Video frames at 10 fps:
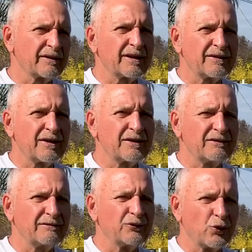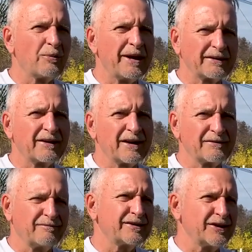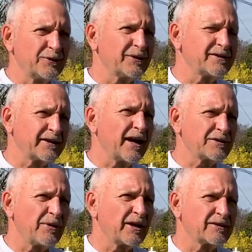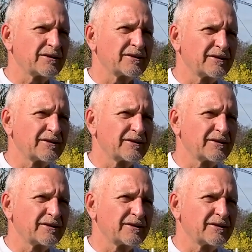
Uh, the only drawback that I see to it is the gas mileage.